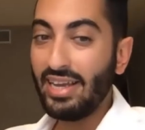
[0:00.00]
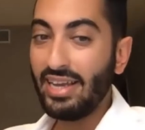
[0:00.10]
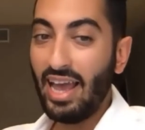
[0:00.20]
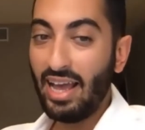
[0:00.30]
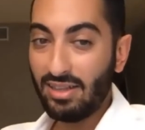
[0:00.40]

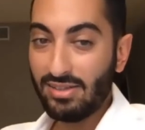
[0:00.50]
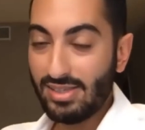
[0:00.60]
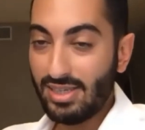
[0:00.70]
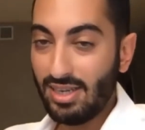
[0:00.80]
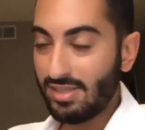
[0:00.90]

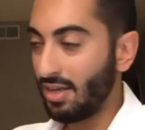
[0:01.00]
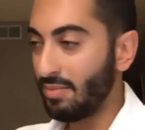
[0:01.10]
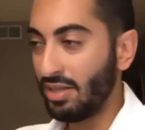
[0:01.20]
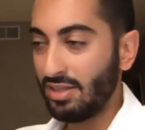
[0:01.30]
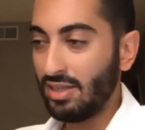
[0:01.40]
LLC, let's talk
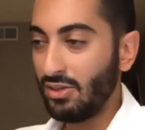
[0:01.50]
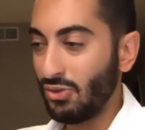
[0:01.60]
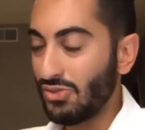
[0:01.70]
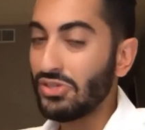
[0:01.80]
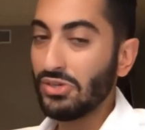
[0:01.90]
about now
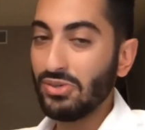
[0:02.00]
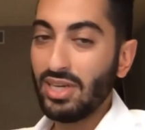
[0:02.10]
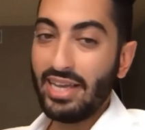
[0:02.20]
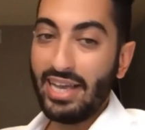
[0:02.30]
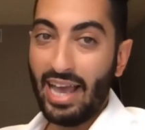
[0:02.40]
those two.
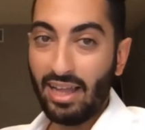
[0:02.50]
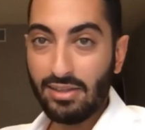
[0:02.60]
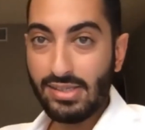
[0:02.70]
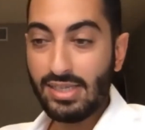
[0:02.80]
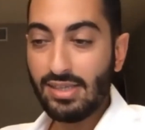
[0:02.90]

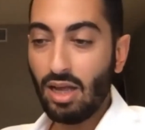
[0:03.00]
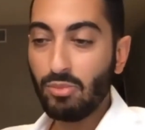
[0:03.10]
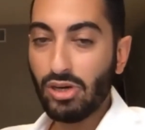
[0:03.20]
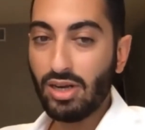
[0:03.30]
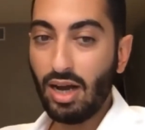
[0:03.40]
LLC is a lot more
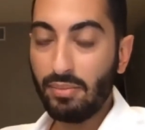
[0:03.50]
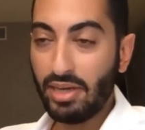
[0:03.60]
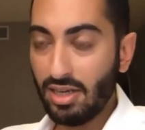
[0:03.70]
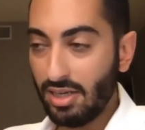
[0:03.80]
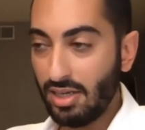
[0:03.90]
common.
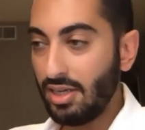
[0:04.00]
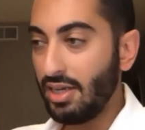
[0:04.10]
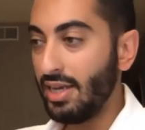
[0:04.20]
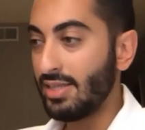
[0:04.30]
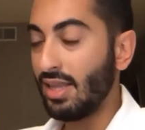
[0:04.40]

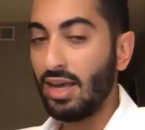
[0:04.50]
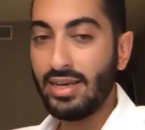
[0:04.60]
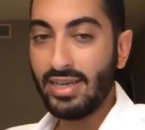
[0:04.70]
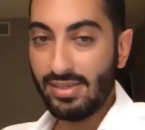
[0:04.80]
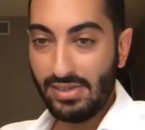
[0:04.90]
It's a lot
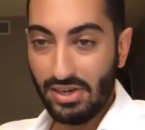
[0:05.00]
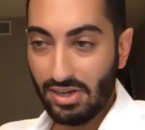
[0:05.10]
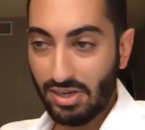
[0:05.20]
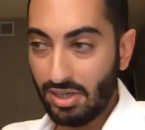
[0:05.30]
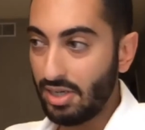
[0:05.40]

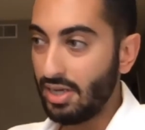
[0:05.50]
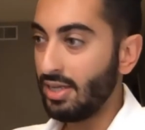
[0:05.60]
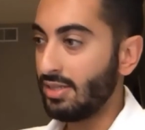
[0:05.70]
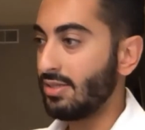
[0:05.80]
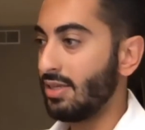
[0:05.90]
easier.
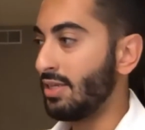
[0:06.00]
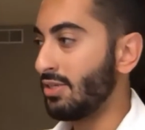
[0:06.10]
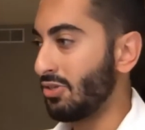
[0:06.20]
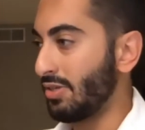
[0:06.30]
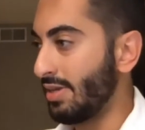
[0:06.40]
It's
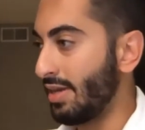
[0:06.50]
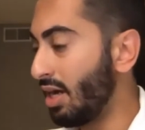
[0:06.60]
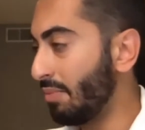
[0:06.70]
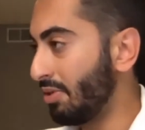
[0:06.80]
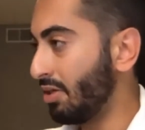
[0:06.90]
easier to set
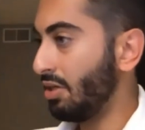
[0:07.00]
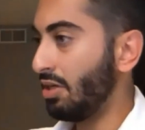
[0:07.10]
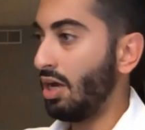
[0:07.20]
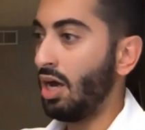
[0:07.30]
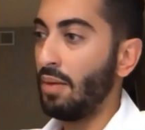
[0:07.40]
up.
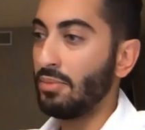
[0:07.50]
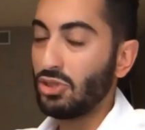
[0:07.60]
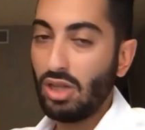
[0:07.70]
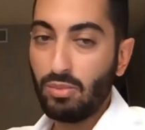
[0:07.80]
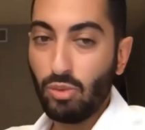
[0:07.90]
It's
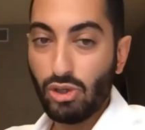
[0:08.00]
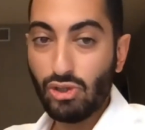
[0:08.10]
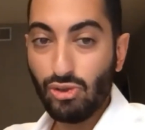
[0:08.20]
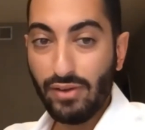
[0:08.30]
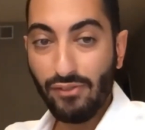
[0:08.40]
a lot more
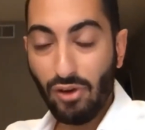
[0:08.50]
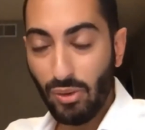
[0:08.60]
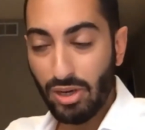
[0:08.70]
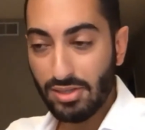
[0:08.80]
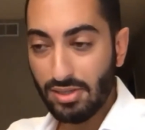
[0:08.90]

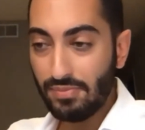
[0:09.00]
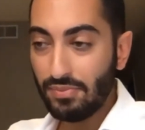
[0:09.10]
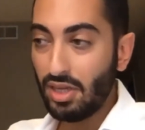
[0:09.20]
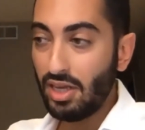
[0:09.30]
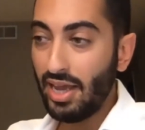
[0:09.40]
straightforward.
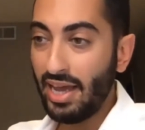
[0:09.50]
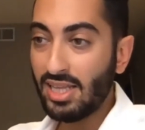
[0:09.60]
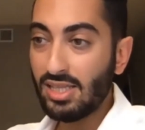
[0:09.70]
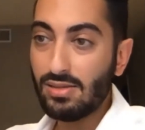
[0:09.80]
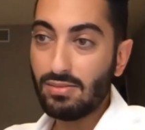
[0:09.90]
And
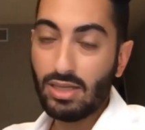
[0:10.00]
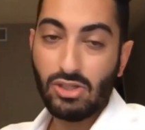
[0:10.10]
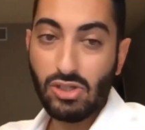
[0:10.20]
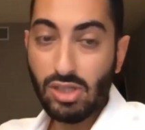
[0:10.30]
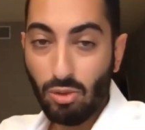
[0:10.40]
it's
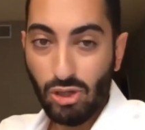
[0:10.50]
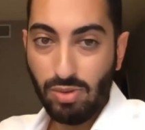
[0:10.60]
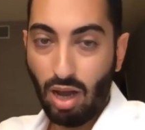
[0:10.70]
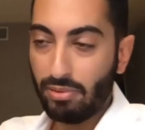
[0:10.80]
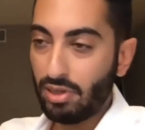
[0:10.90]
just the most
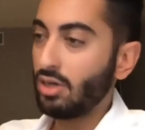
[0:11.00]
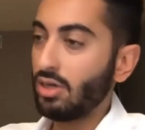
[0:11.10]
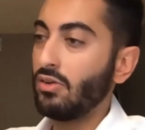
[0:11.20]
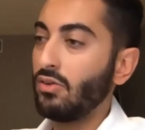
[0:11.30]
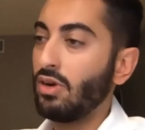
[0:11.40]
popular
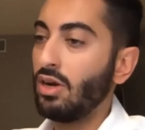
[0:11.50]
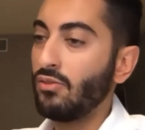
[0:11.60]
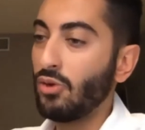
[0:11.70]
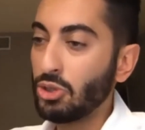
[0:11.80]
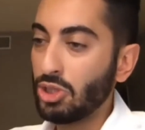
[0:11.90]

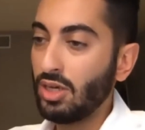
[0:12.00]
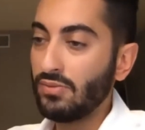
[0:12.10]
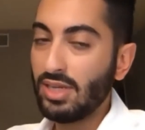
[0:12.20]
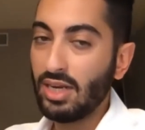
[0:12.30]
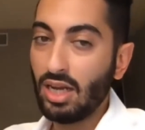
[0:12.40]
version of
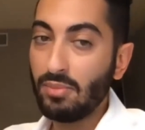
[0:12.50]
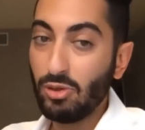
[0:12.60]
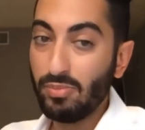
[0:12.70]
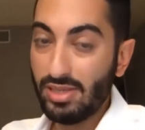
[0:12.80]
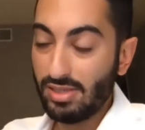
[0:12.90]
setting up your
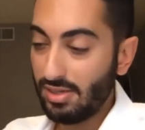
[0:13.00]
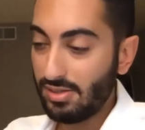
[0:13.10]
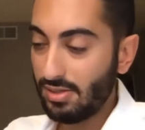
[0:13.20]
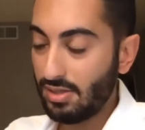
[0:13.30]
business.